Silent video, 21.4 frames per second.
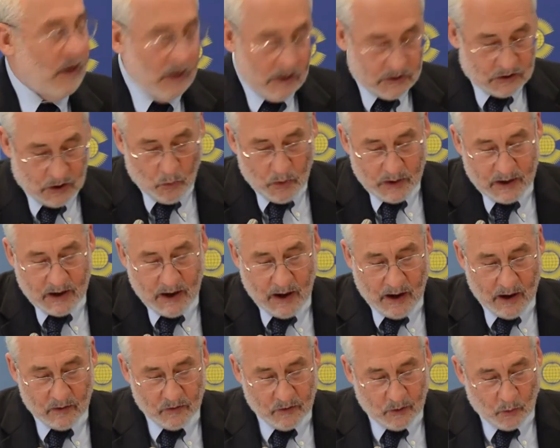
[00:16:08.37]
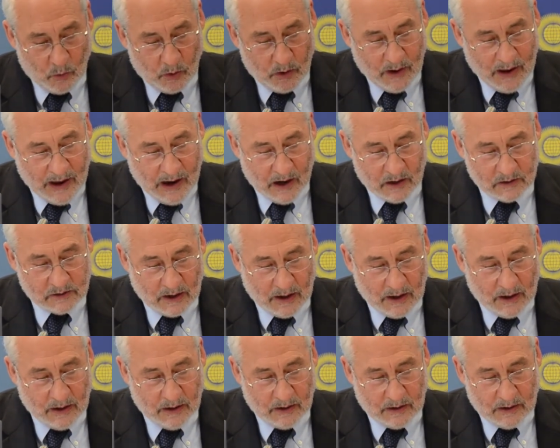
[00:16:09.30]
So again, there were
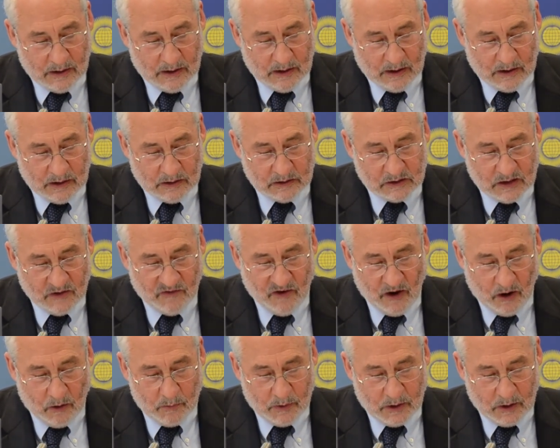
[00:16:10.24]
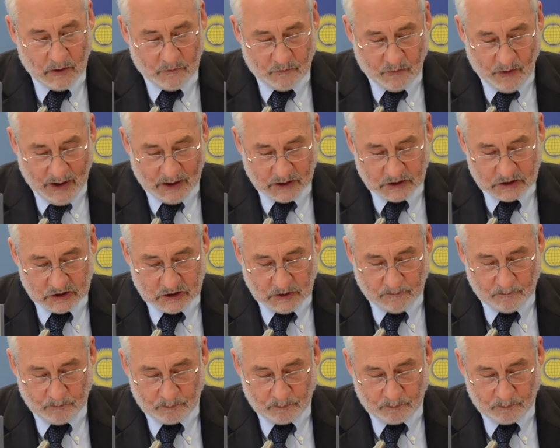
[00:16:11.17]
anti-development effects.